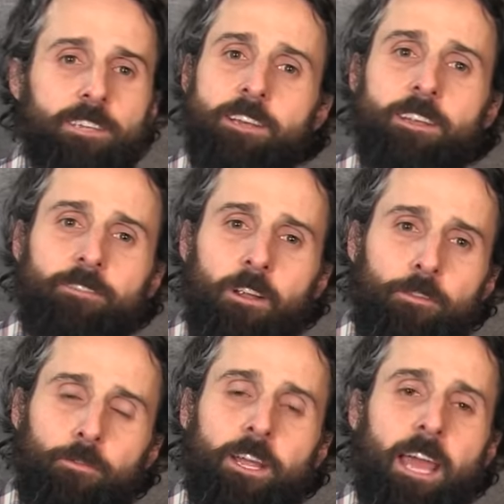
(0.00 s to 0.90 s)
ended their
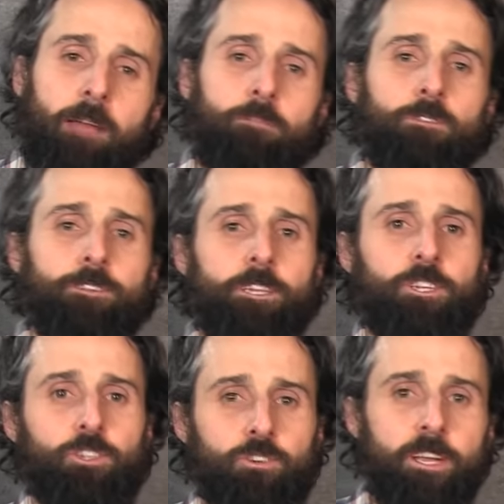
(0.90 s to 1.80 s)
3-game losing
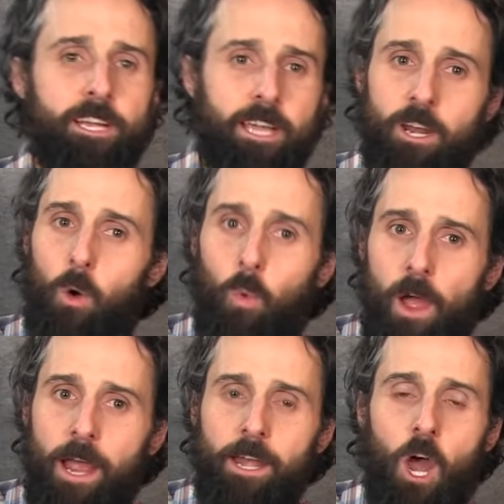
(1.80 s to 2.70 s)
streak in a
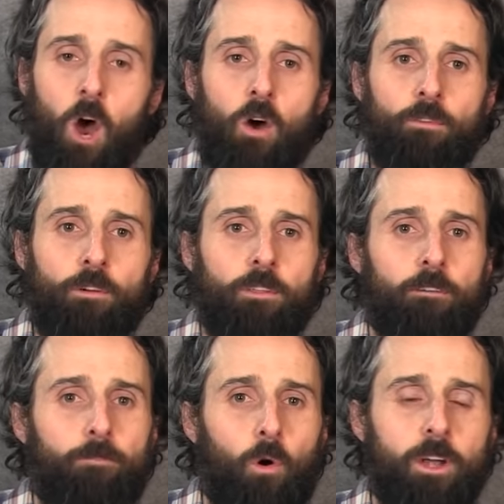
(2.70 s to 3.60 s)
win over the
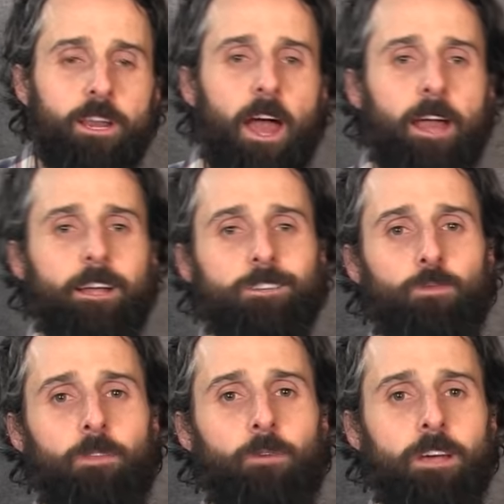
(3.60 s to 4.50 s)
49ers,
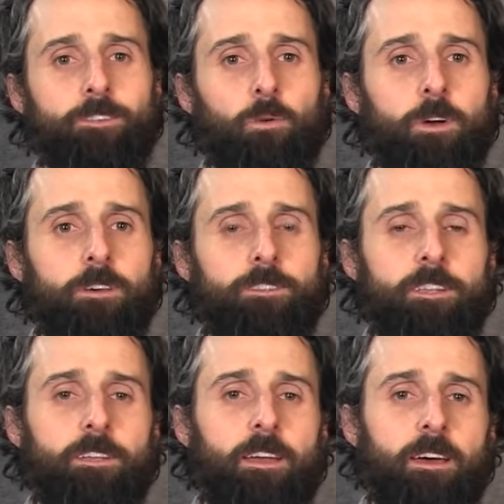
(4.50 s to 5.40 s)
with Russell
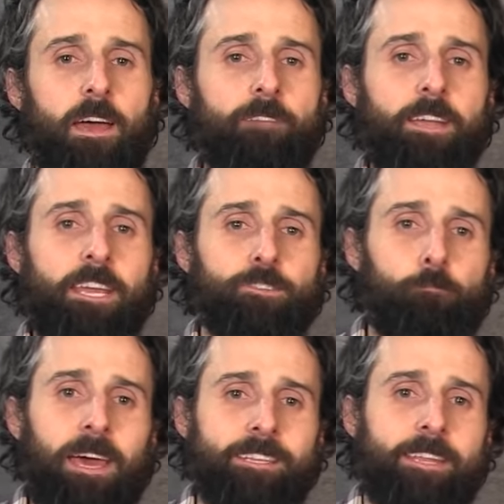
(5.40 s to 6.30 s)
Wilson having his
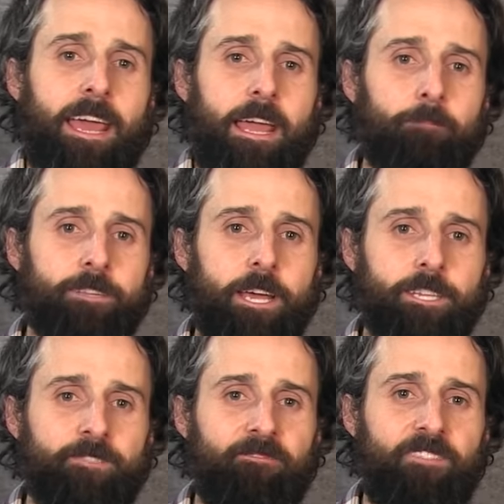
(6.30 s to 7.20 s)
best game
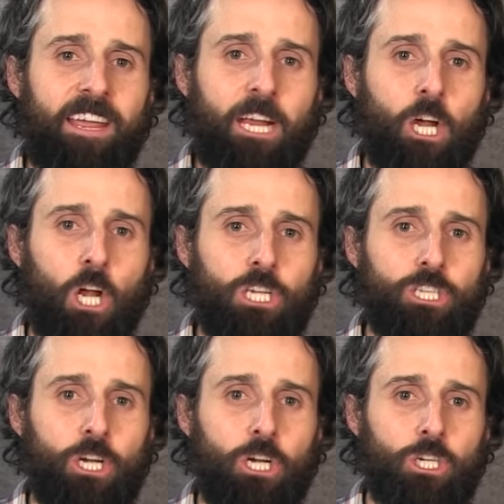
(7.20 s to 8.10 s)
since finger
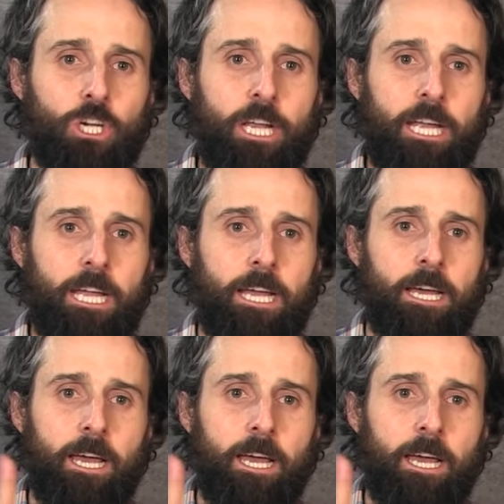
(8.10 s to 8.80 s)
surgery.